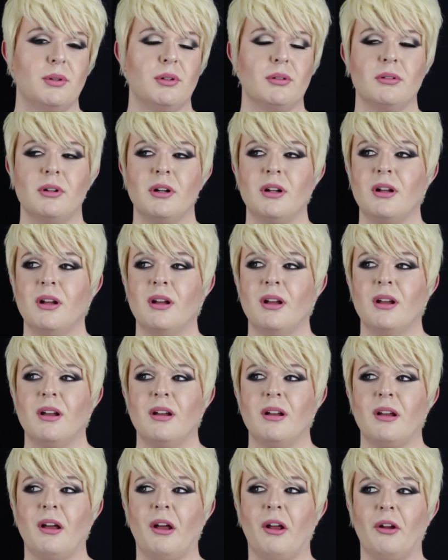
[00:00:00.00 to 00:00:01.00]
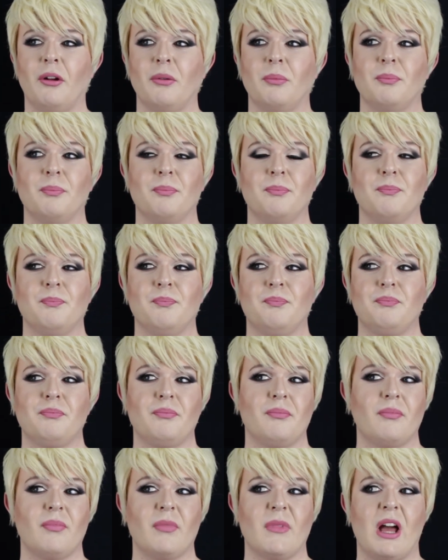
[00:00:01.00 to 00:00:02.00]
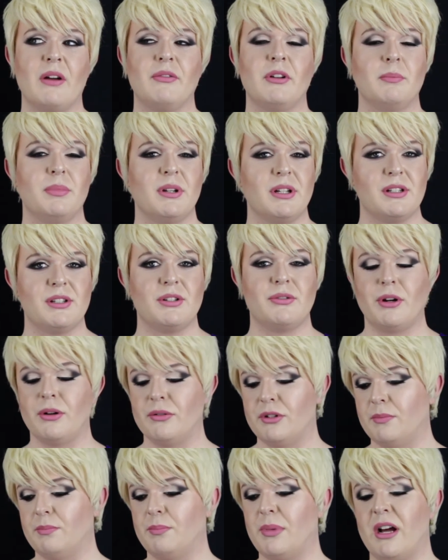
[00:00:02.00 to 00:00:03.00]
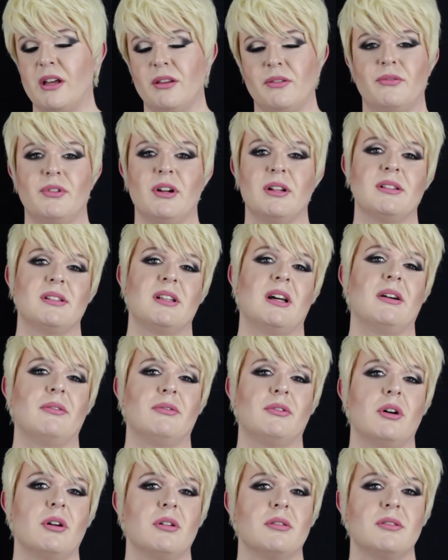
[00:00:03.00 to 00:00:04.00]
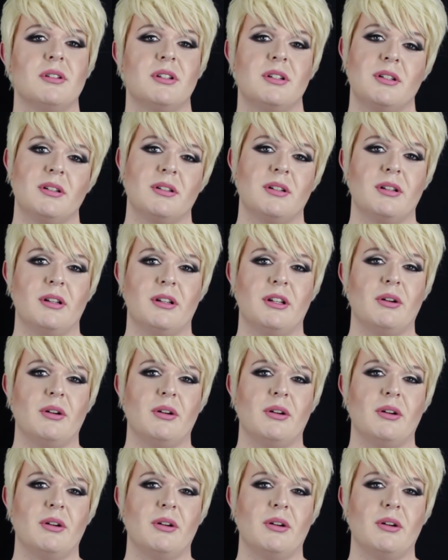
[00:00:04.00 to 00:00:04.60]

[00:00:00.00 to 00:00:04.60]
But I think being surrounded by the friends that I've got,